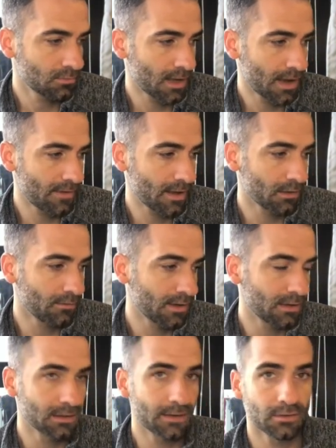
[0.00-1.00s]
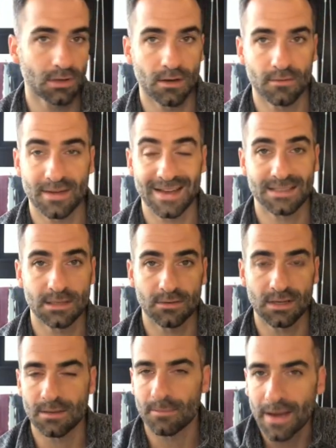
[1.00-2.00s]
have elevated level of
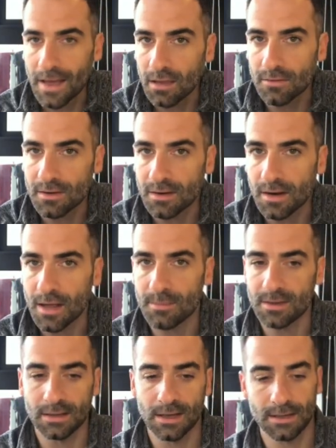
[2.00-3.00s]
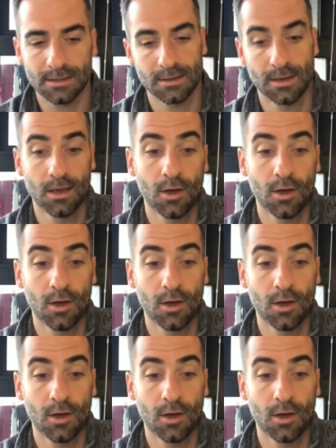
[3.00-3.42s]
activity, and by elevated, I mean like